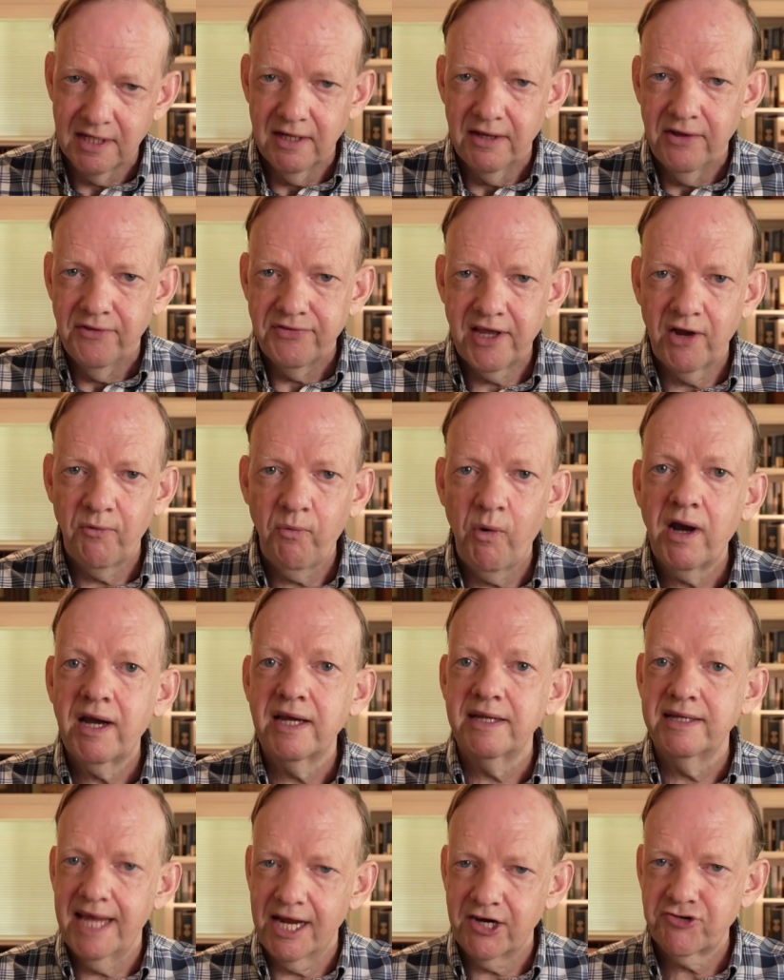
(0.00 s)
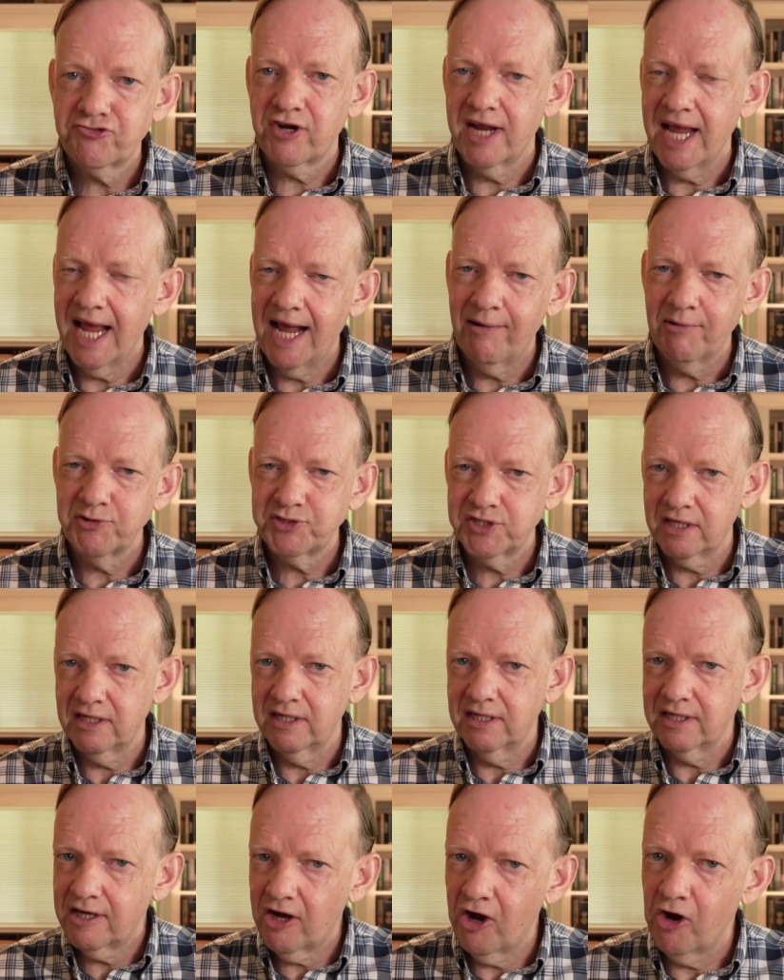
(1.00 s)
they're working extra hours to kind
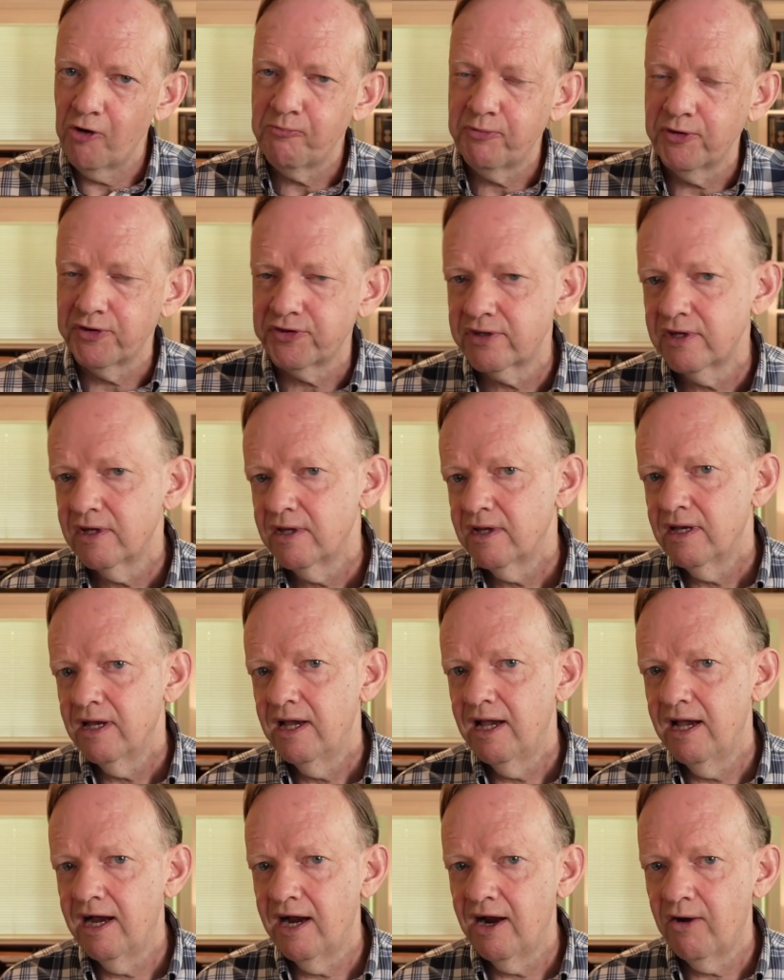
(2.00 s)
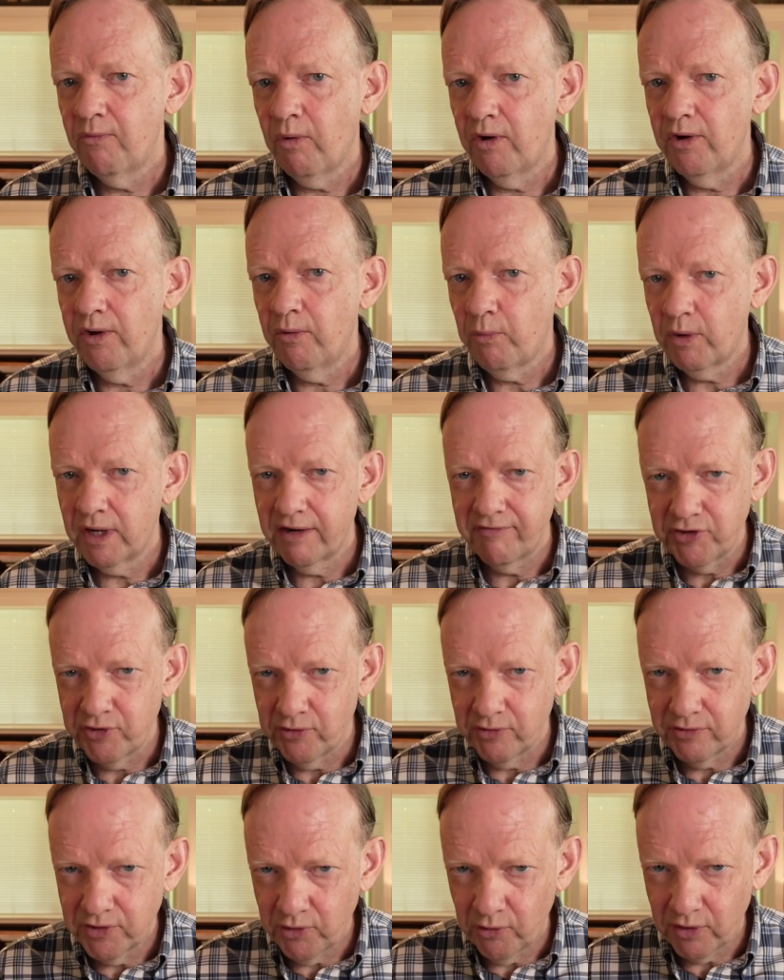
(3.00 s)
of cope with whatever
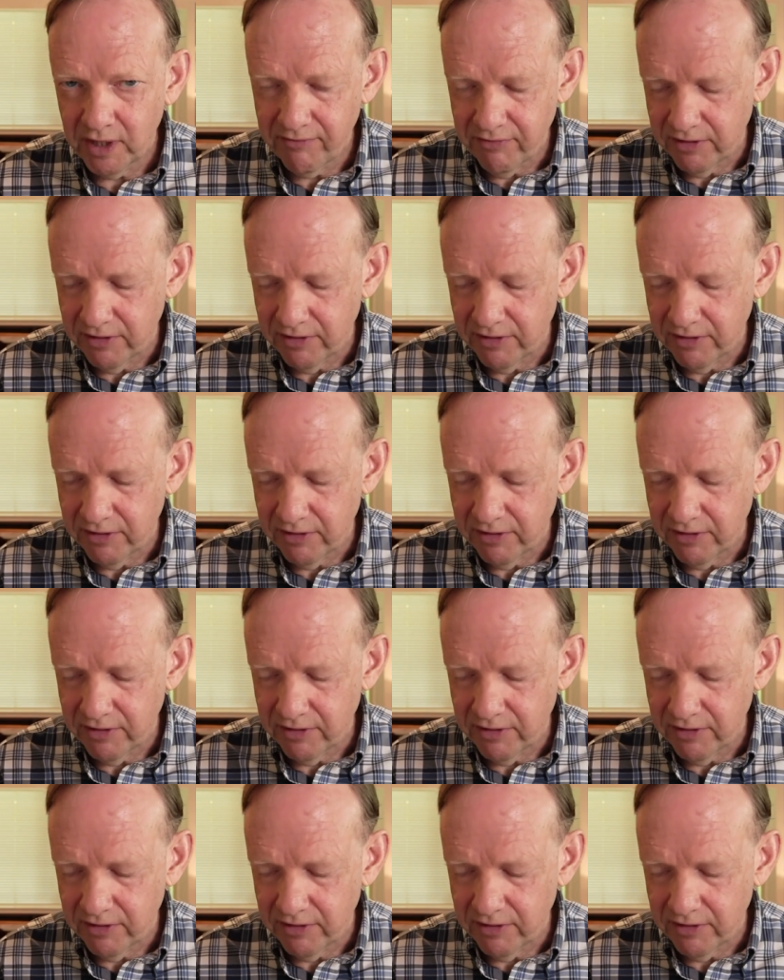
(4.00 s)
you're giving